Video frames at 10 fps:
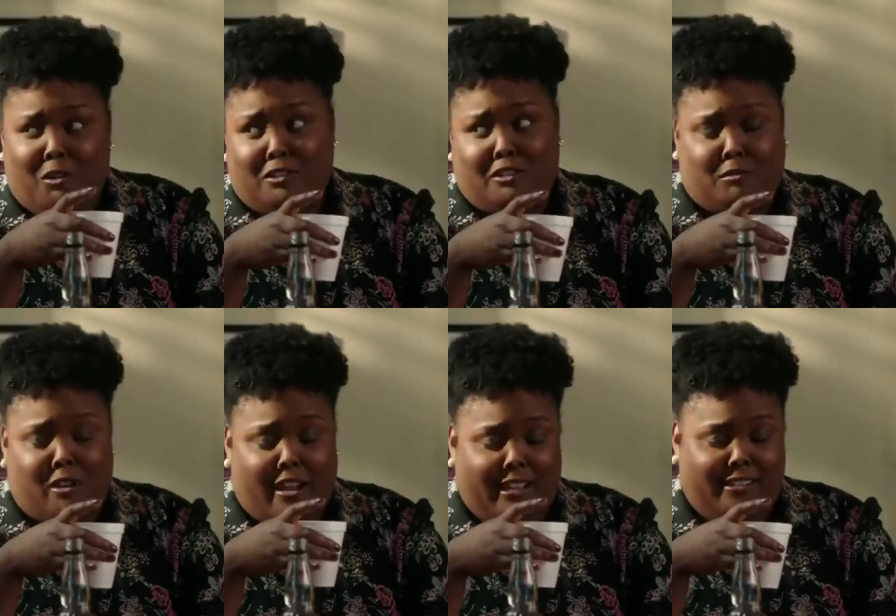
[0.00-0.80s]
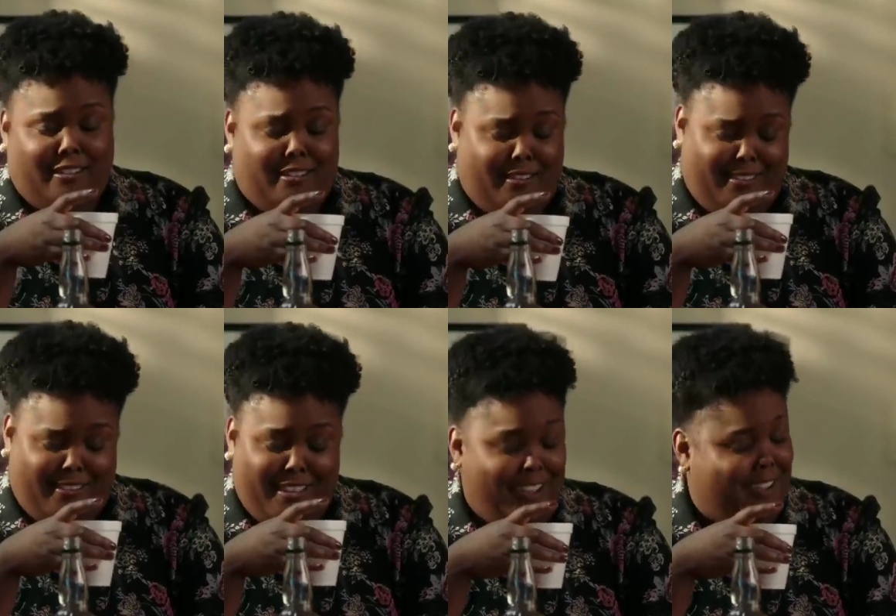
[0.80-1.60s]
course he's right.
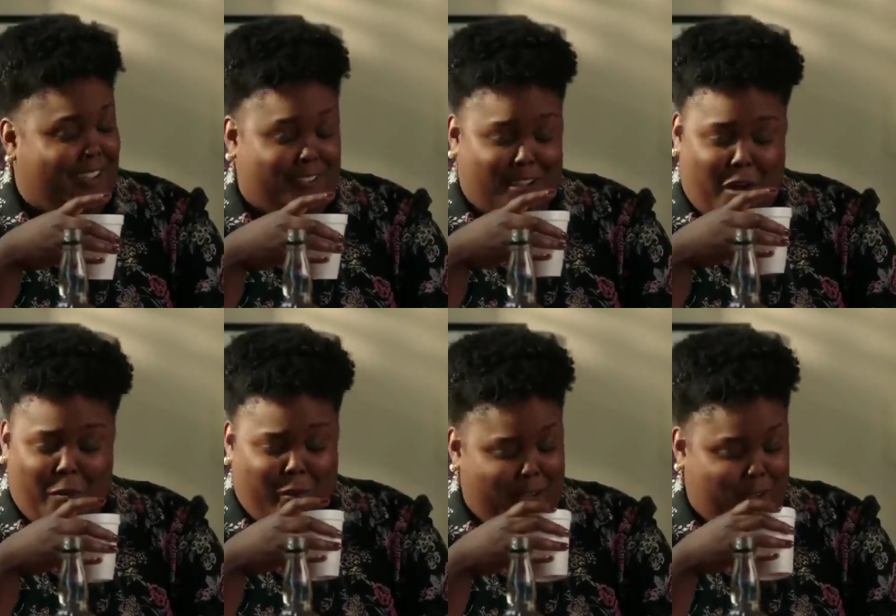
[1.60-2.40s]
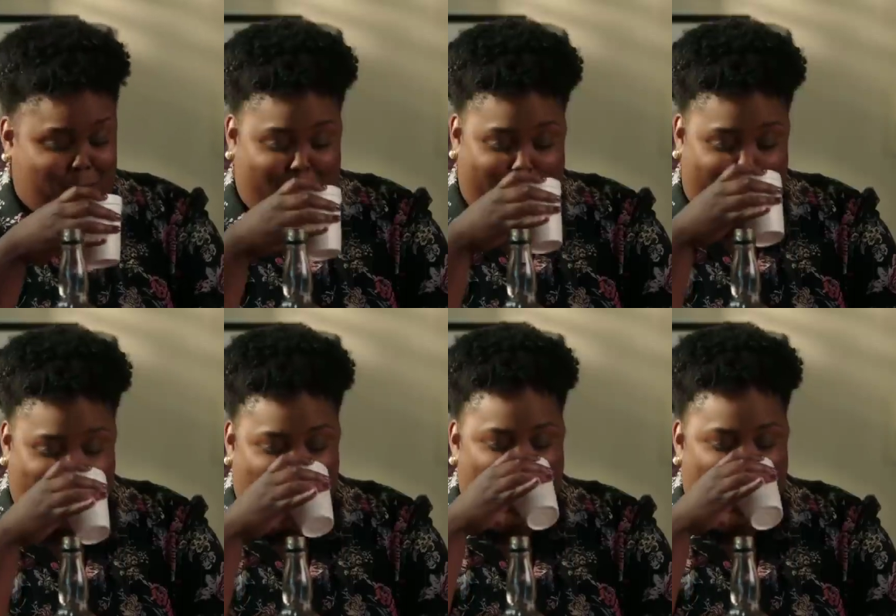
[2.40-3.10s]
He's always right.